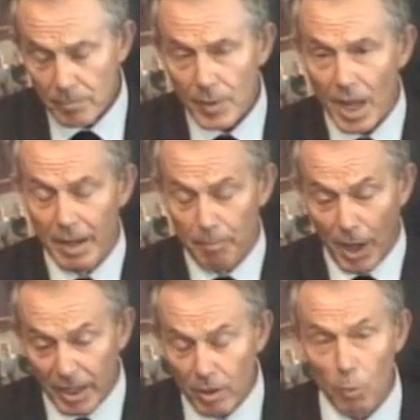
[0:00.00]
And
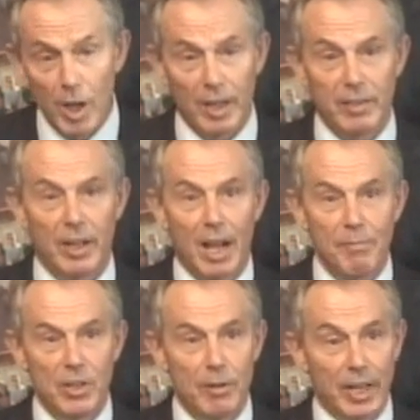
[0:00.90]
part of the work that I'm
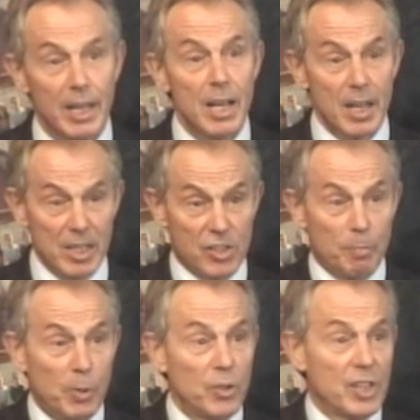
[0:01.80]
doing is to
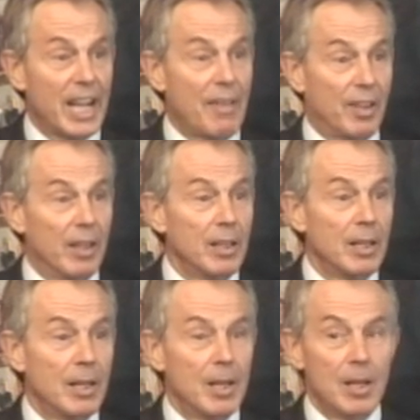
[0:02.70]
put together
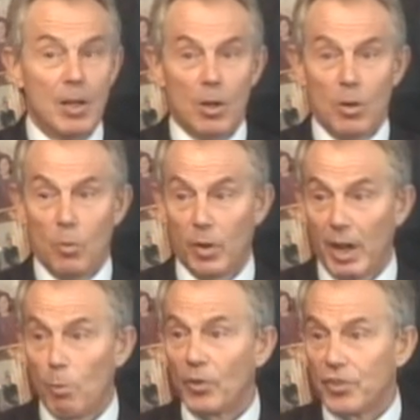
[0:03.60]
what I
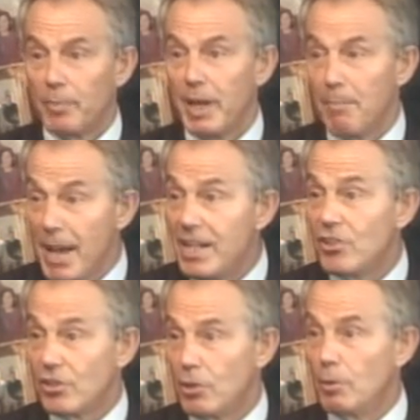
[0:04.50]
want to be a
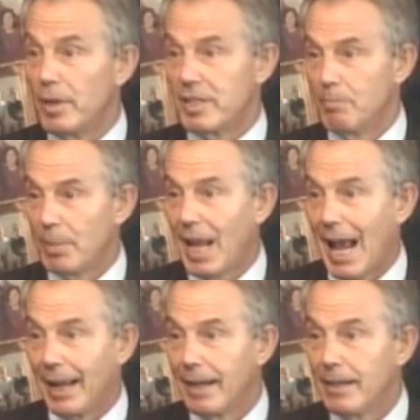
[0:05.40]
major tourism
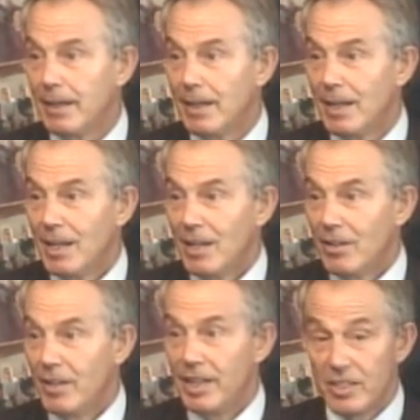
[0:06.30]
plan
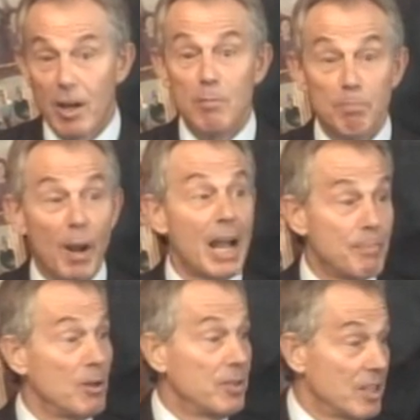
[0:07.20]
that is owned by
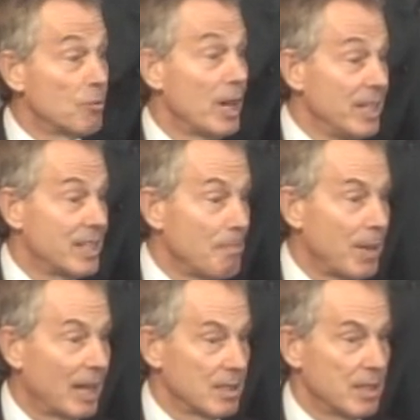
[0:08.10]
both Israelis and
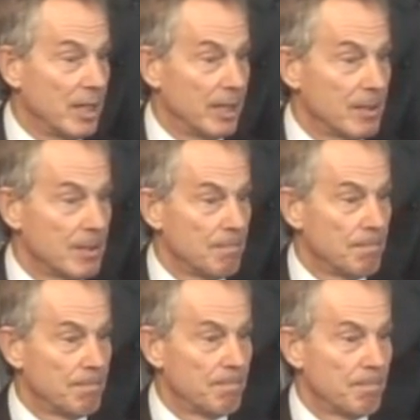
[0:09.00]
Palestinians.
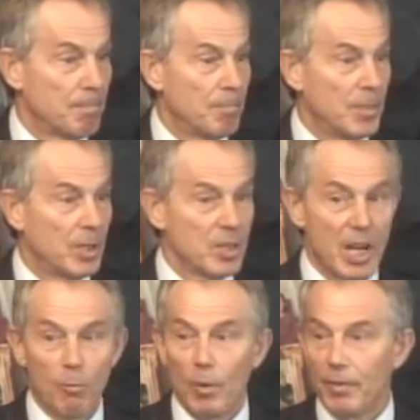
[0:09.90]
Because I
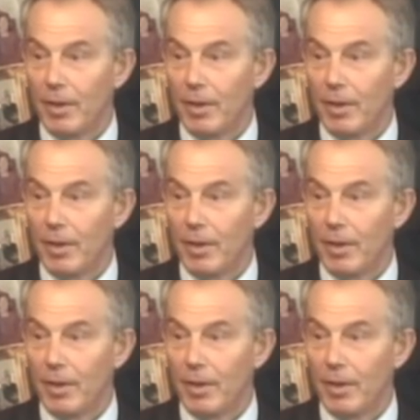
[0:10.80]
want,